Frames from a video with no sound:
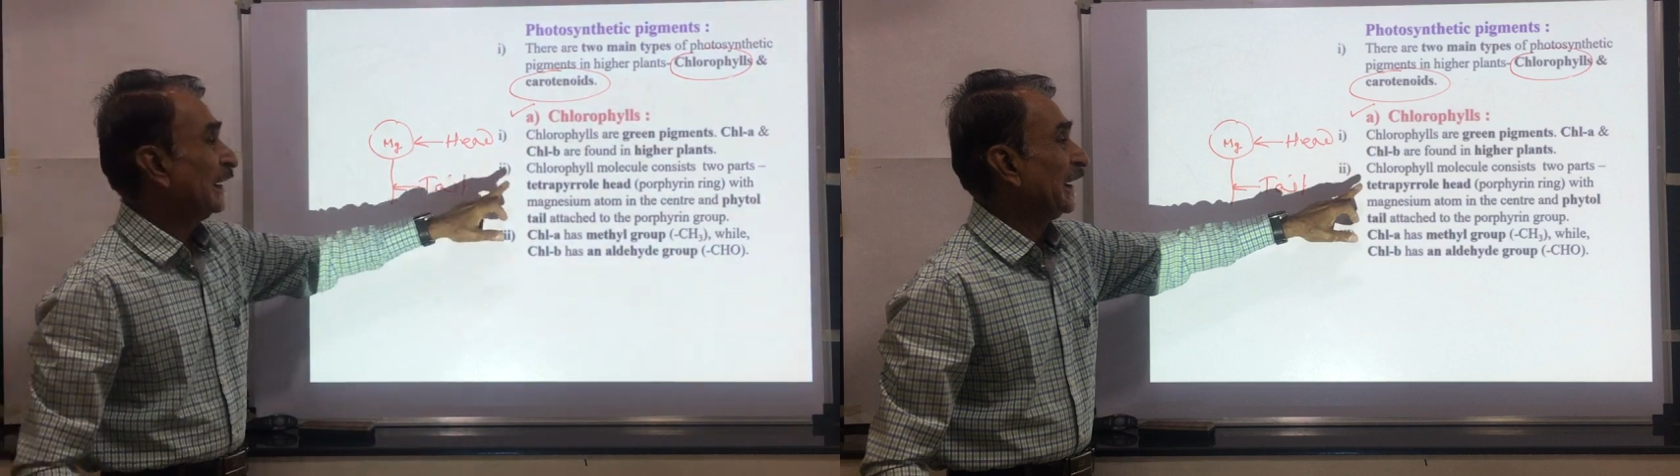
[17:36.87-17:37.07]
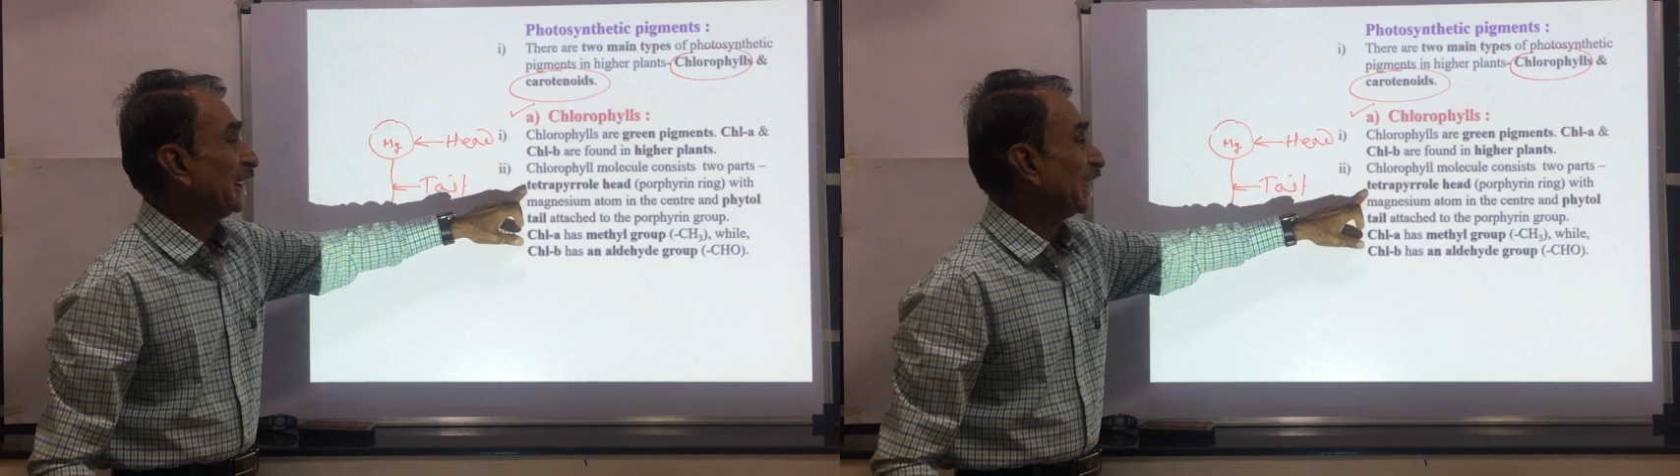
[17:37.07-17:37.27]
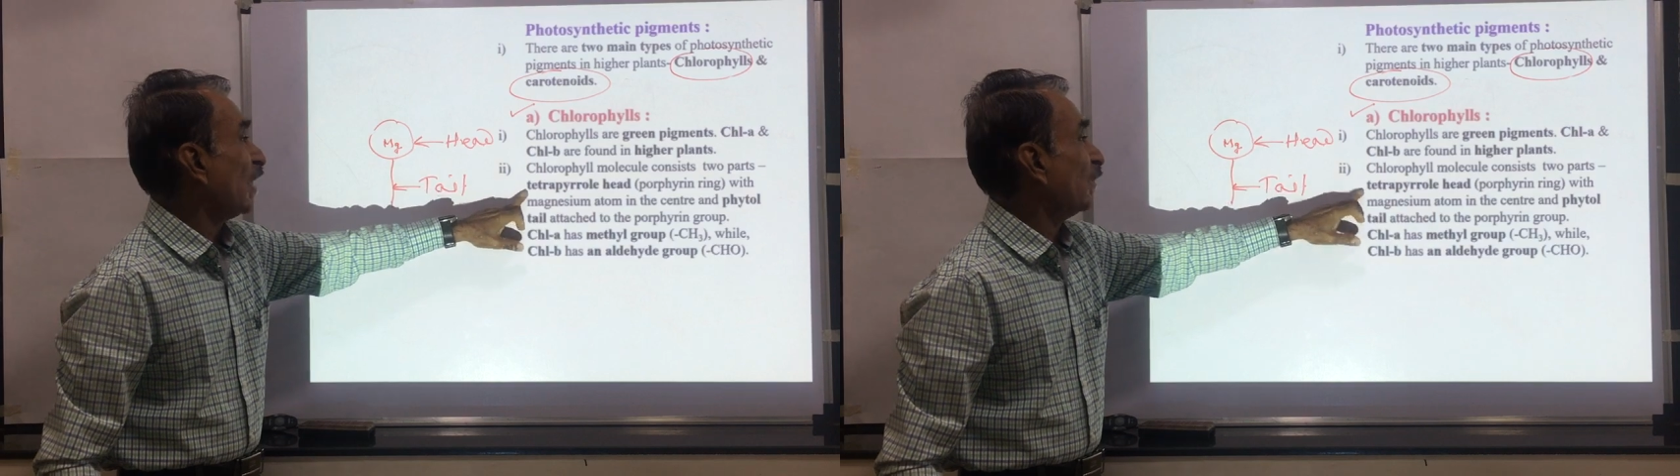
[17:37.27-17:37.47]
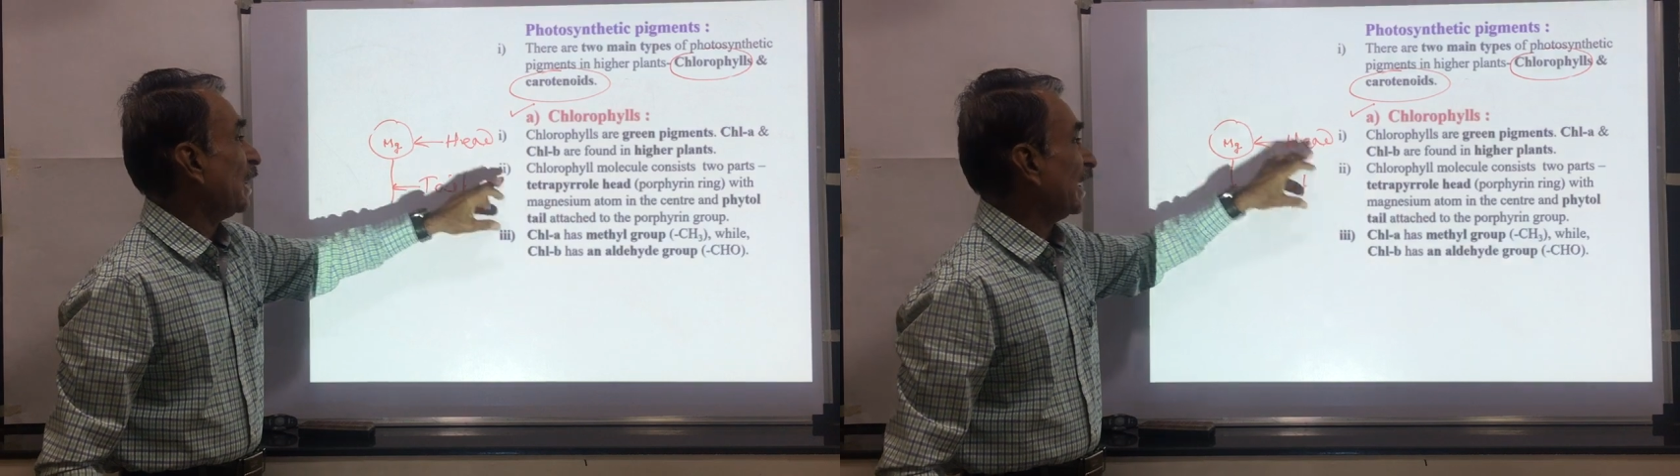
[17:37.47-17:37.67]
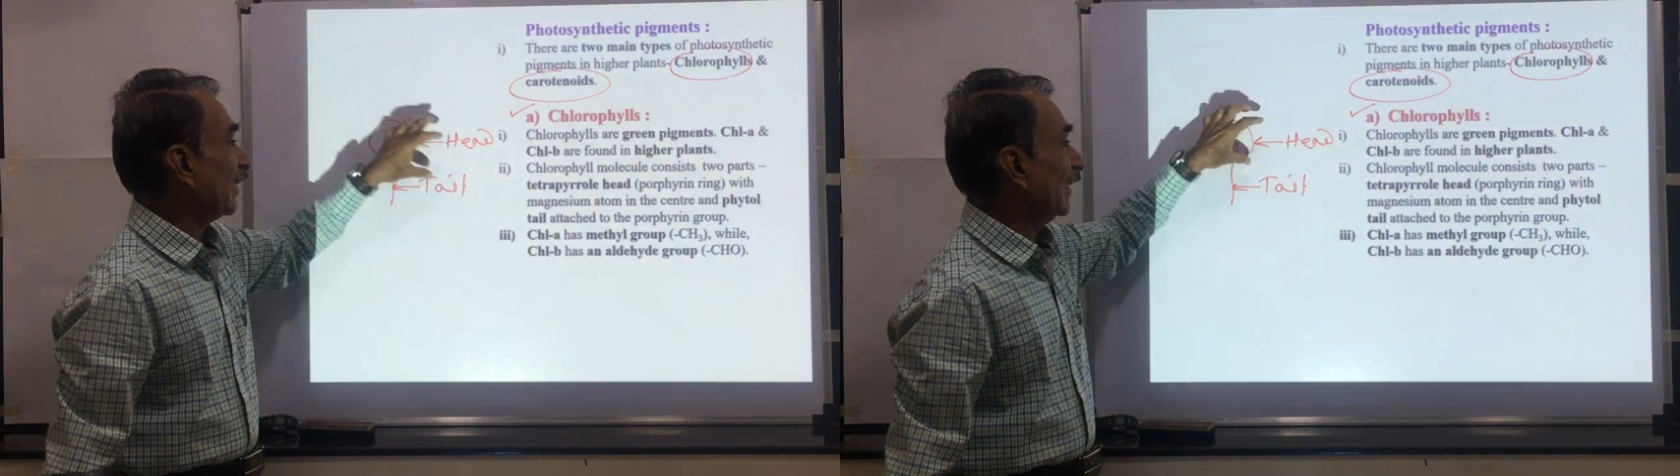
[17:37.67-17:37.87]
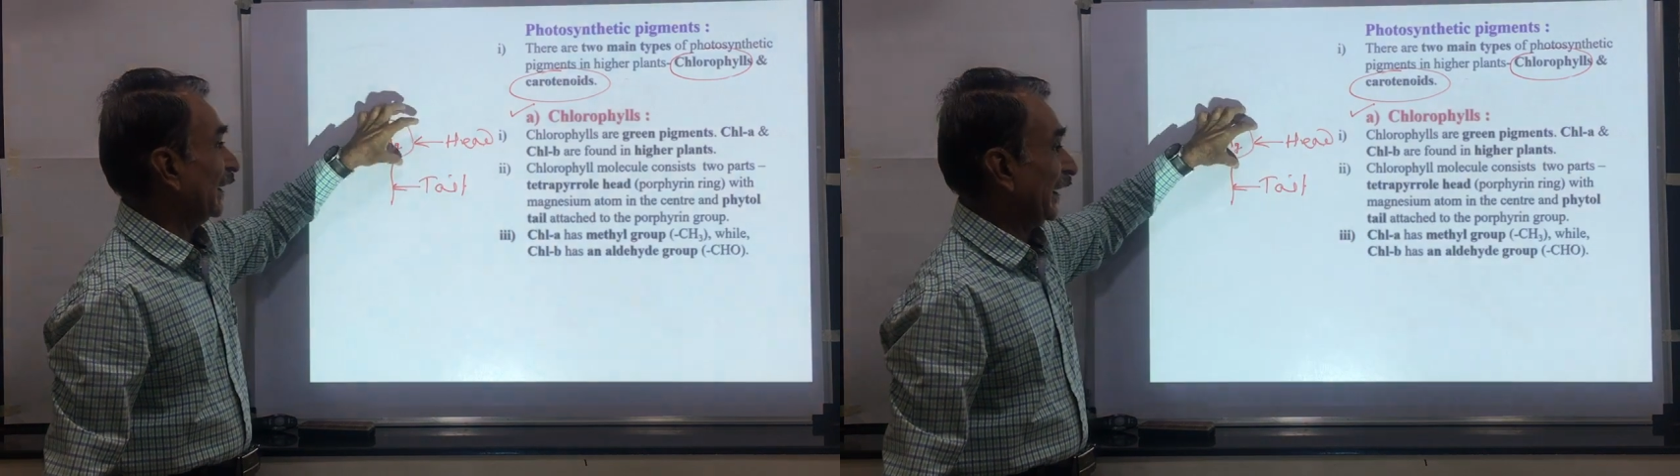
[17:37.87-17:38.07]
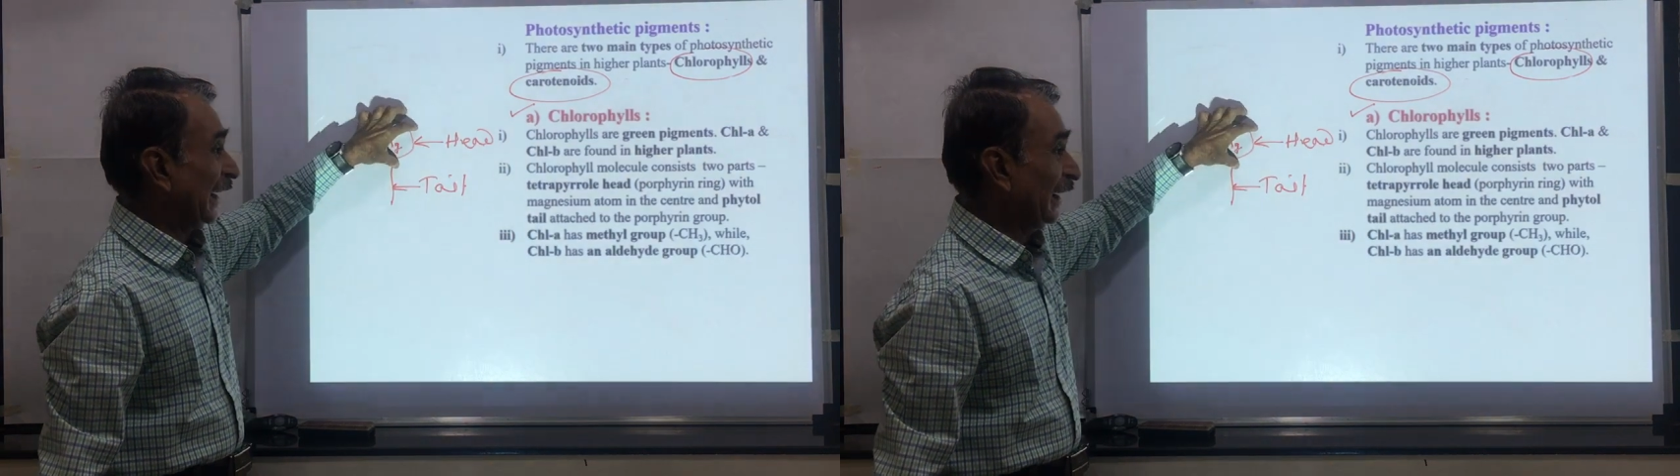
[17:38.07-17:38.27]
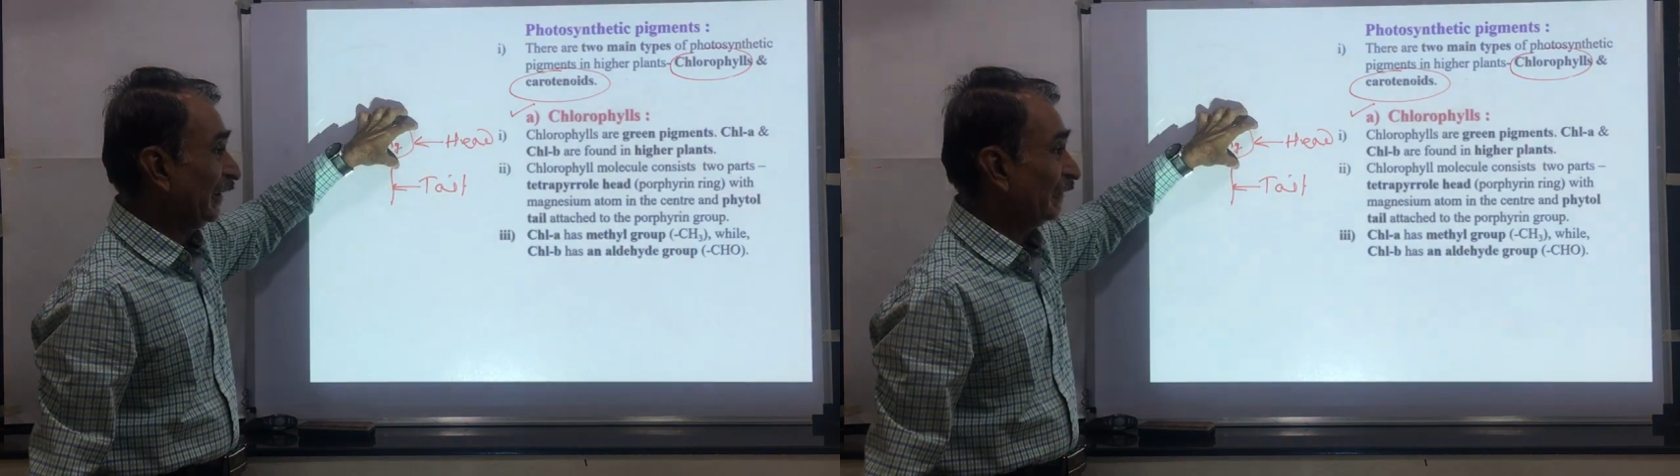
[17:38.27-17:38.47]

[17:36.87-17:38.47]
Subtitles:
tetrapyral head